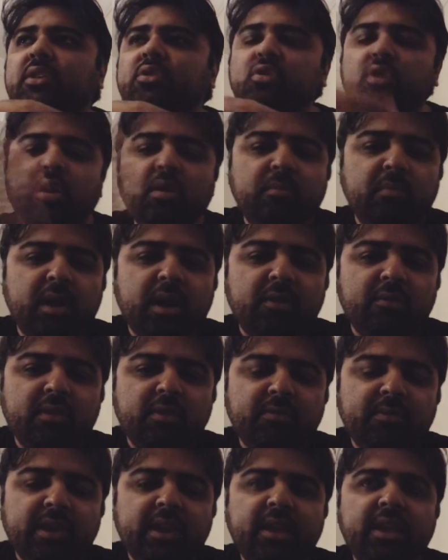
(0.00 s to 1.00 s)
It's on
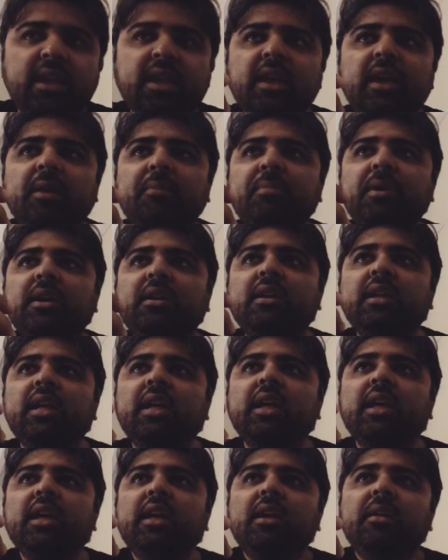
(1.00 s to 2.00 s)
Marvel Wikia. But
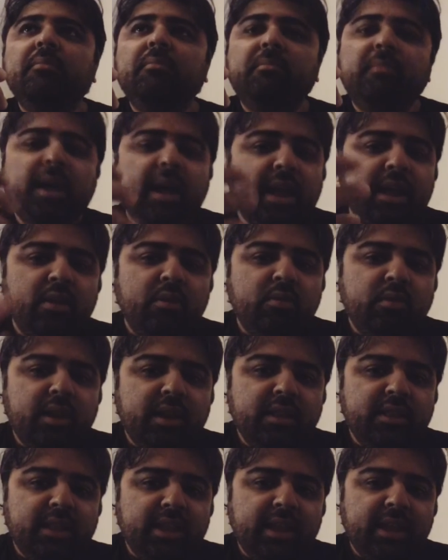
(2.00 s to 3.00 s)
my
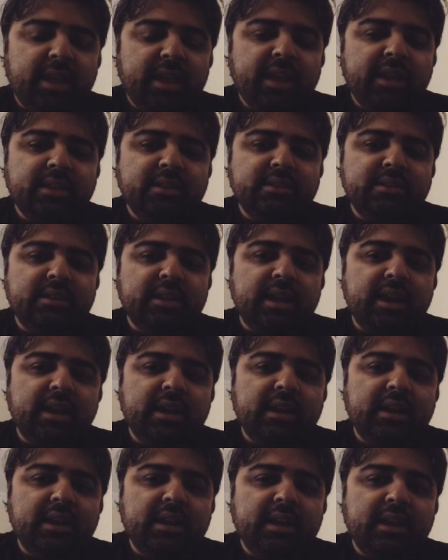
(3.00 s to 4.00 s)
only thing is
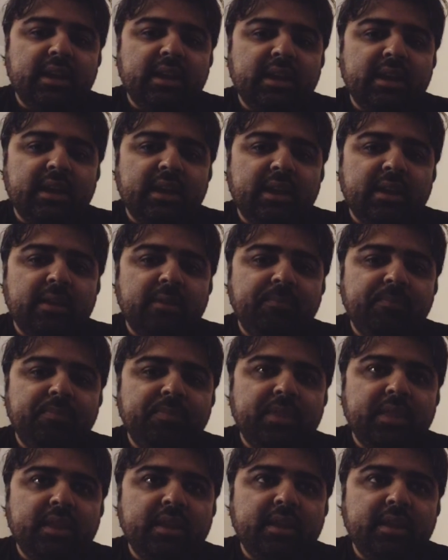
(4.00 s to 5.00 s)
that,
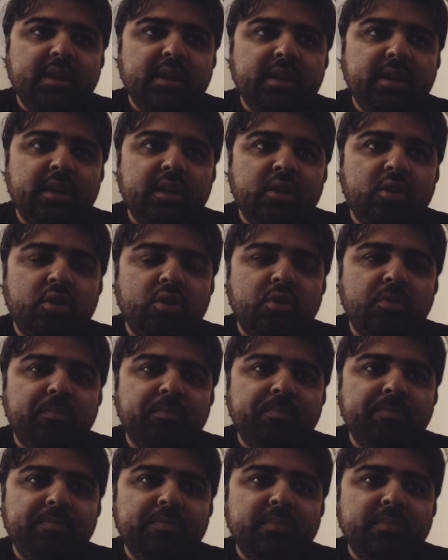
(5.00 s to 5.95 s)
you know,